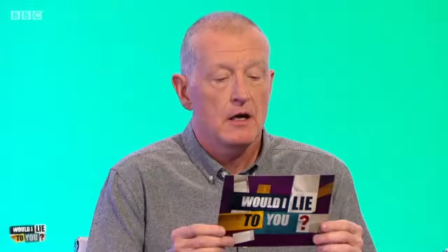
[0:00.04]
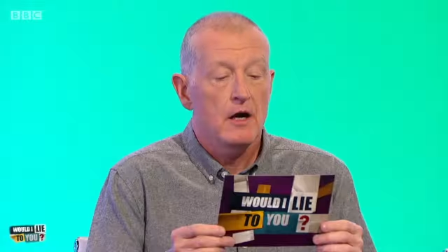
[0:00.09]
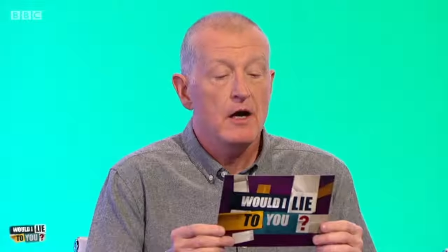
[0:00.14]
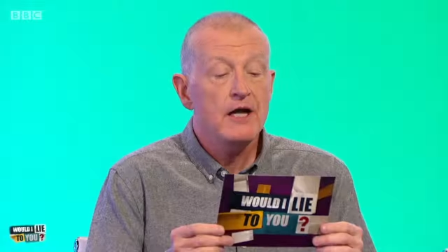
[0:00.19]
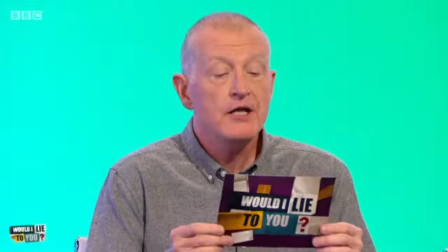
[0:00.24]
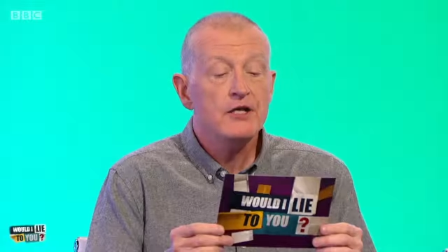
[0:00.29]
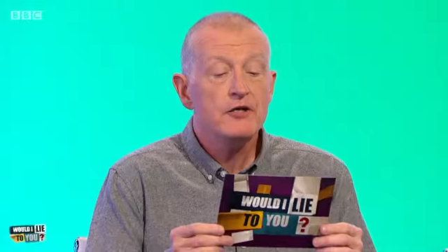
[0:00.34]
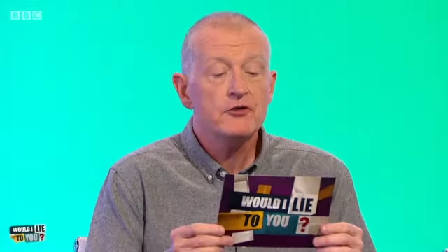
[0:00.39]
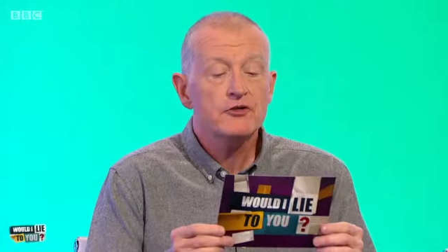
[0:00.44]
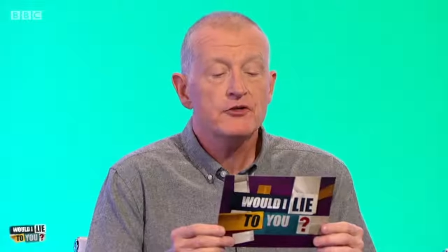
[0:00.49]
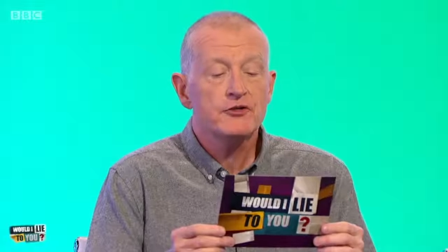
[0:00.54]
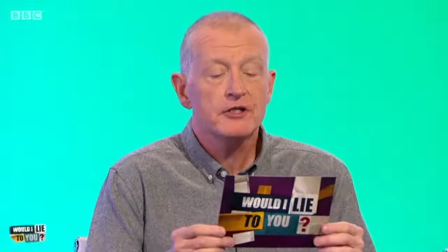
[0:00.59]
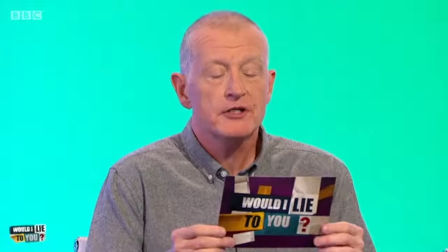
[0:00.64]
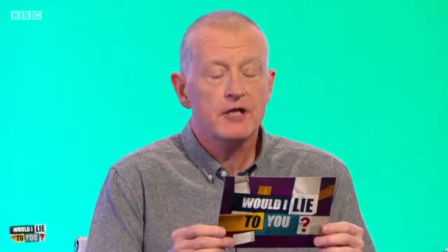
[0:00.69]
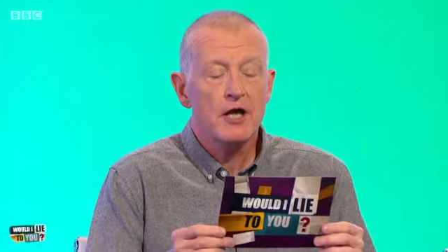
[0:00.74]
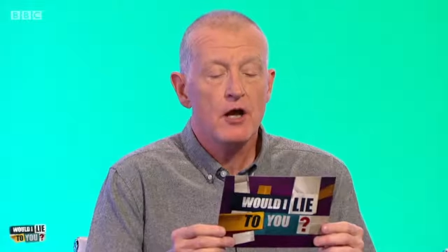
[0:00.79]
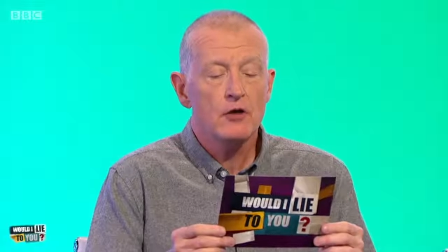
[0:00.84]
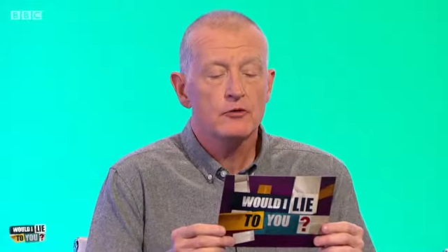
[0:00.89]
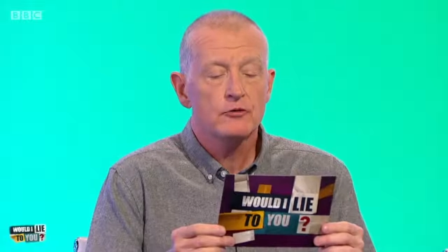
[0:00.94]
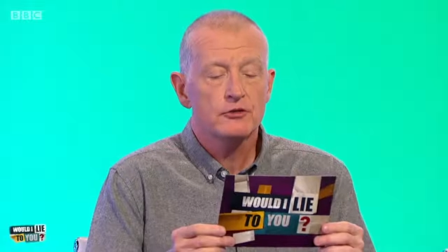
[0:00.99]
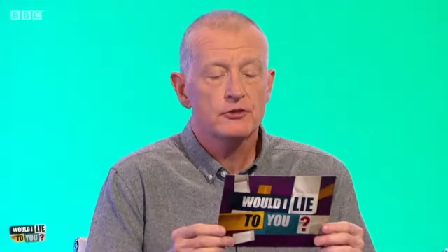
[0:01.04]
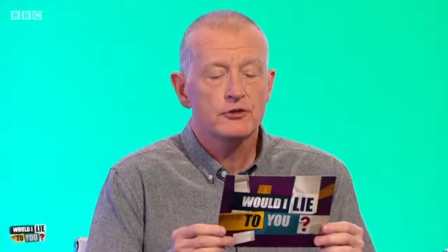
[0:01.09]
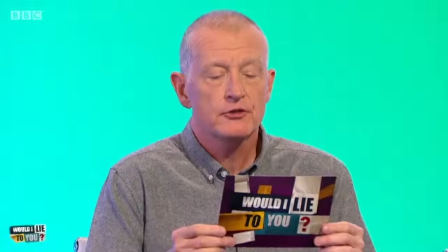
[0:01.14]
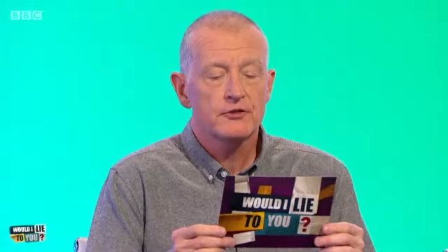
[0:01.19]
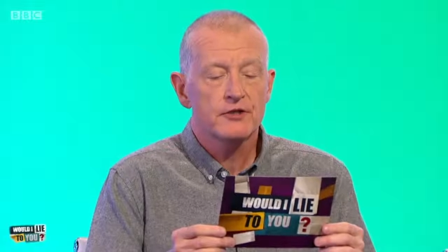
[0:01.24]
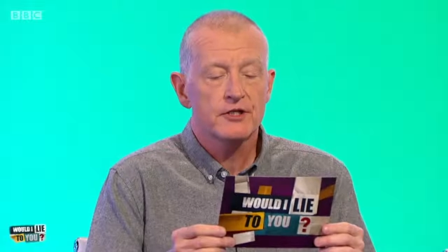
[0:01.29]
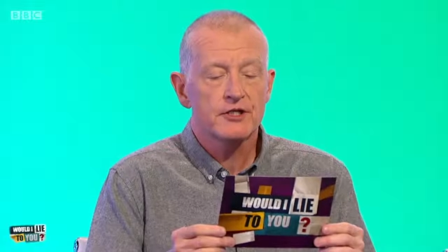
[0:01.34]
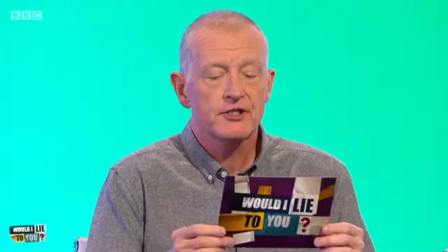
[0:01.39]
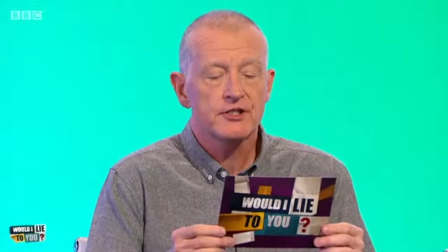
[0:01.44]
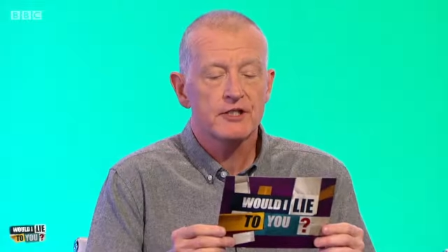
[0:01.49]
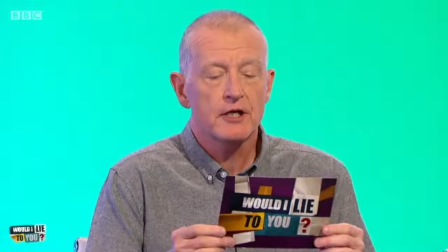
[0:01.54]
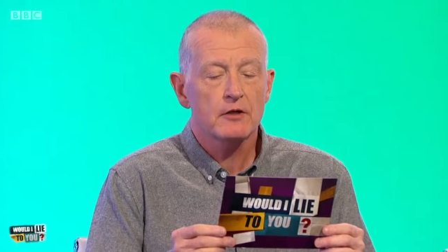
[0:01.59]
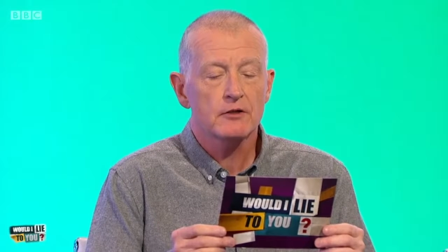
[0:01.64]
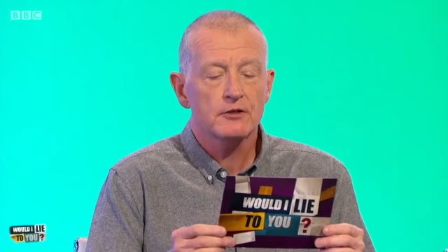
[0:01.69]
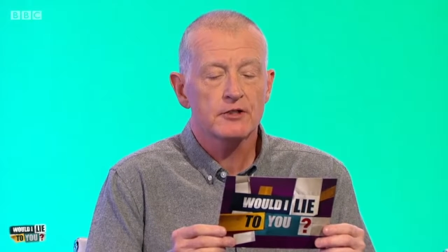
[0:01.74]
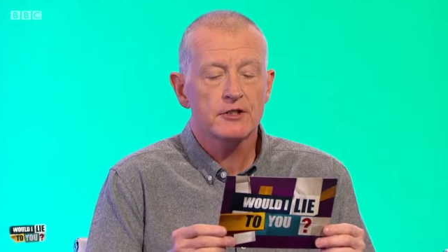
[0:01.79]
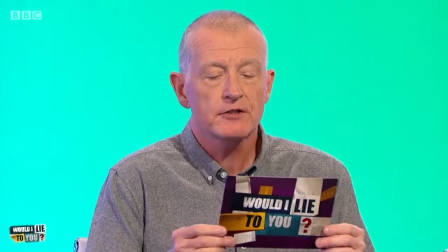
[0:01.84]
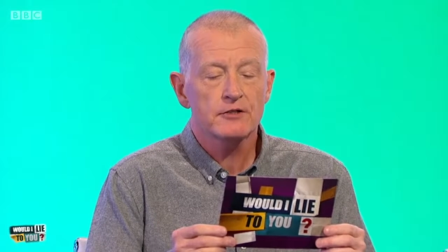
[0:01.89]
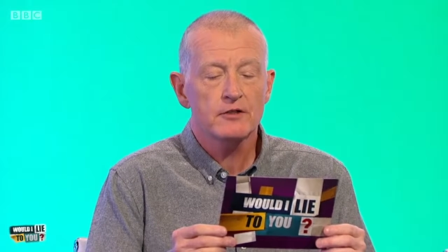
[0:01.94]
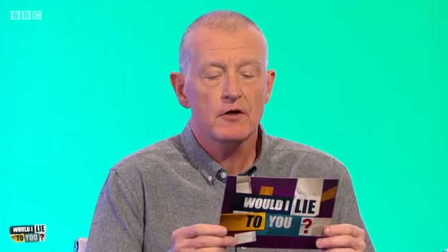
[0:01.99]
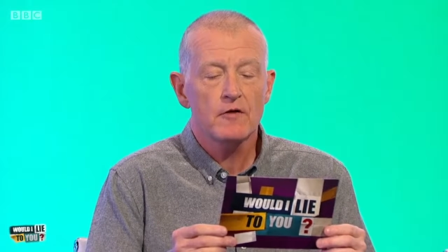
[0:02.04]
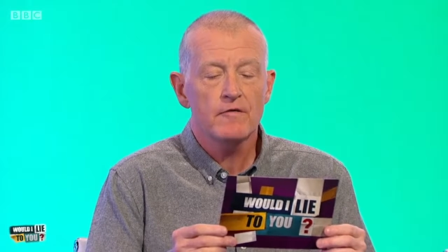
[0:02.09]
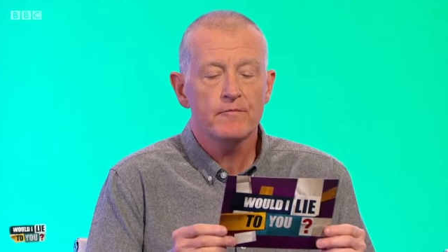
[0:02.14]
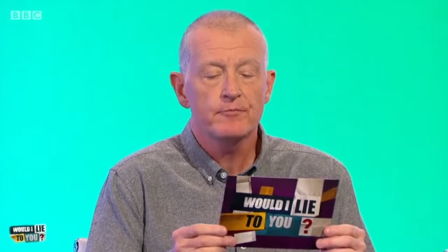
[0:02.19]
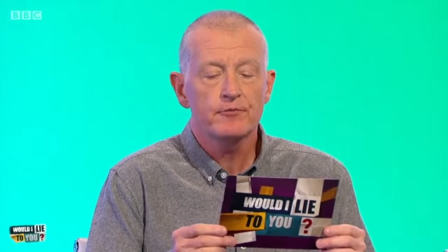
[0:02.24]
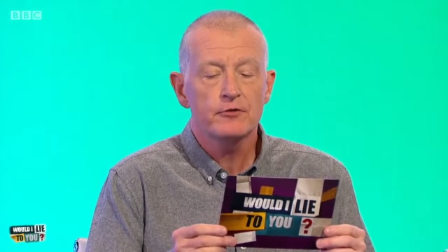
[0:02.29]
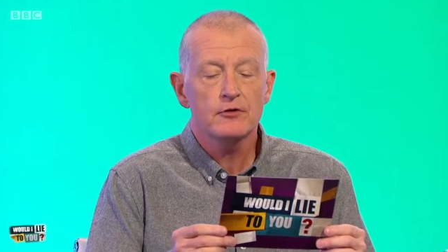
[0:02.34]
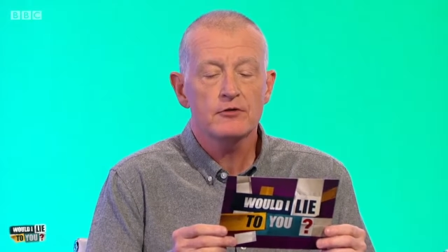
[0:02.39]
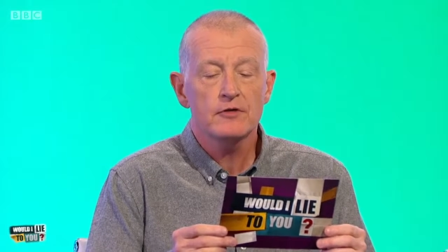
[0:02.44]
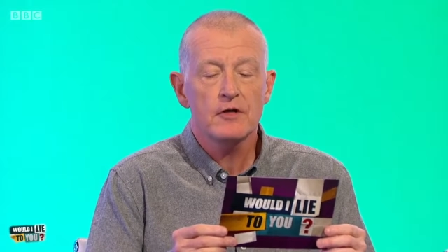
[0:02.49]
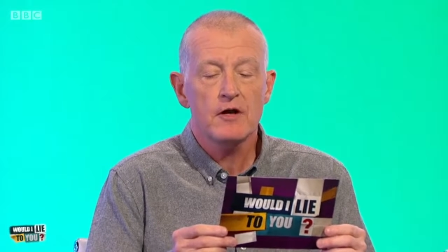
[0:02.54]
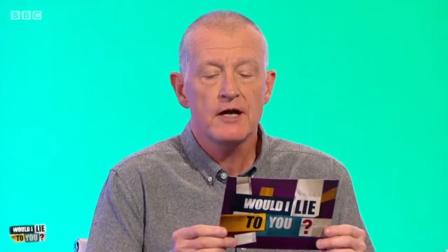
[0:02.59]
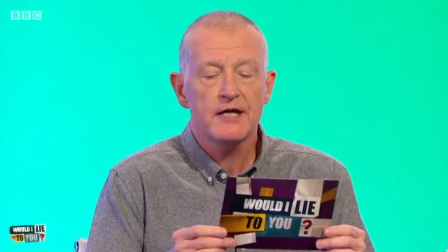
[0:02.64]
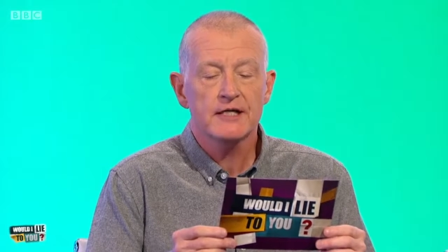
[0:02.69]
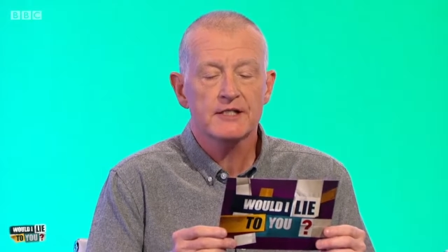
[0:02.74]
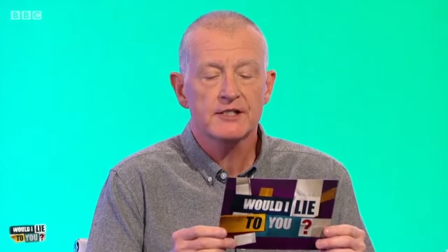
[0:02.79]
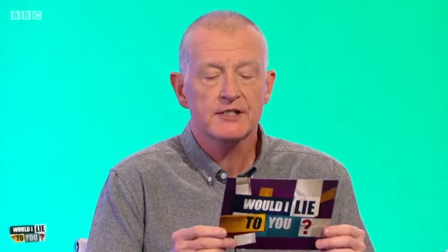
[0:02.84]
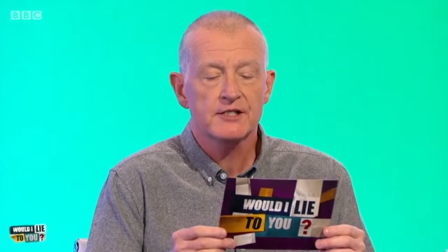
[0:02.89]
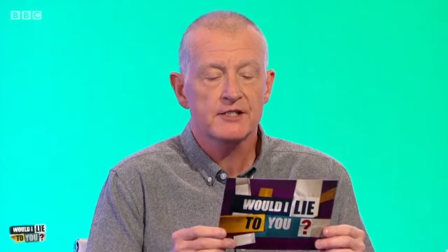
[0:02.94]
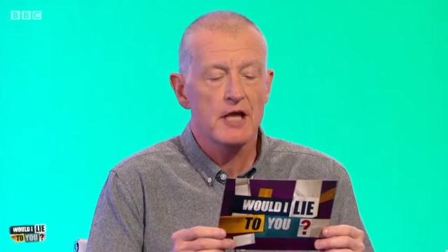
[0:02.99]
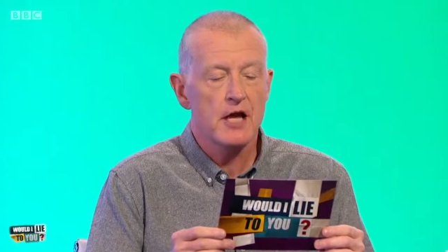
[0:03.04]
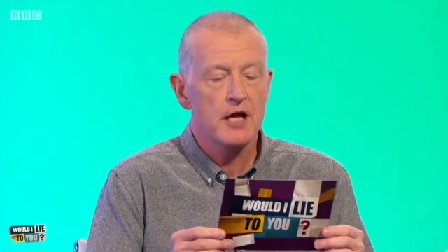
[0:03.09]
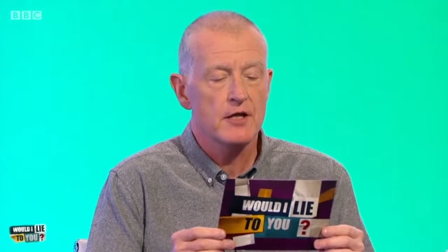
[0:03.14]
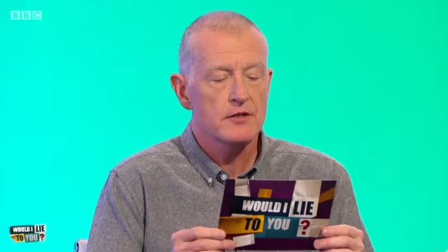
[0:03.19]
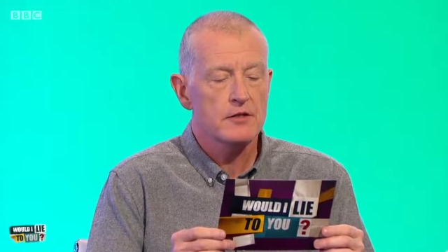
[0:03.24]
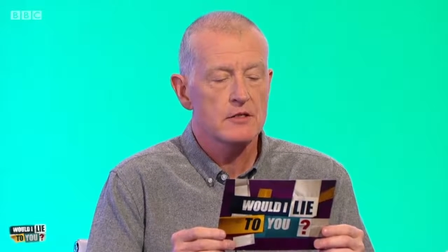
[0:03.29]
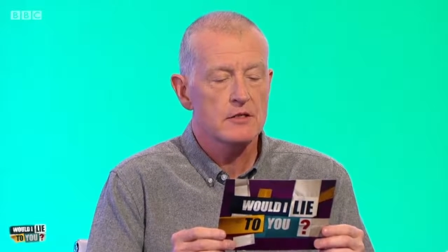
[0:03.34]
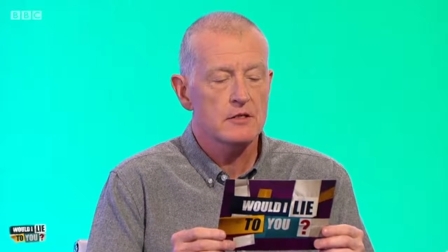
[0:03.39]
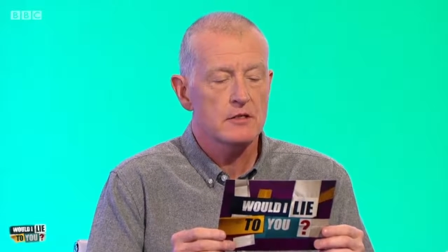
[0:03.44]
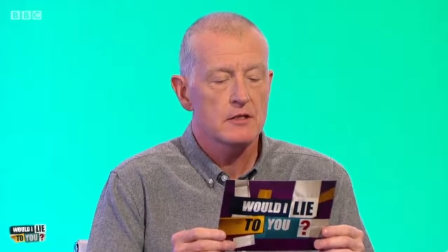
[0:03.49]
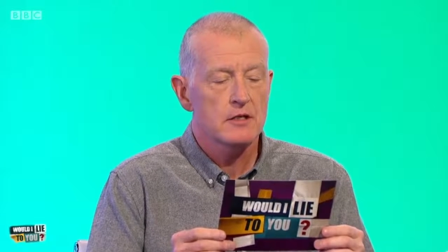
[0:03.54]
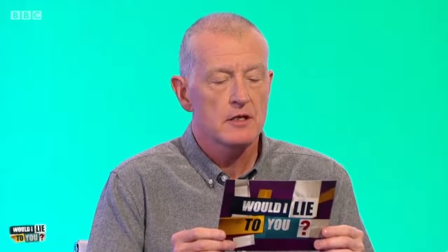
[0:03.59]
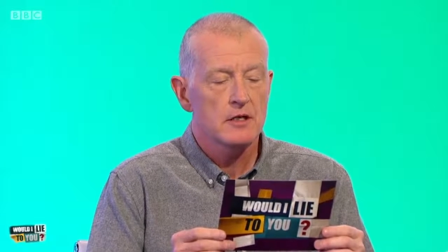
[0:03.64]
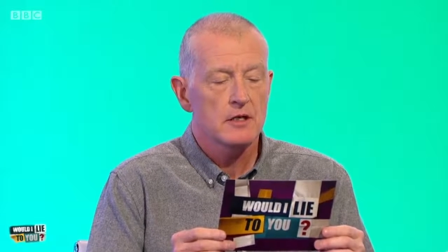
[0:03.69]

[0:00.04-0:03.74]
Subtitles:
I used to coach the Sultan of Brunei's son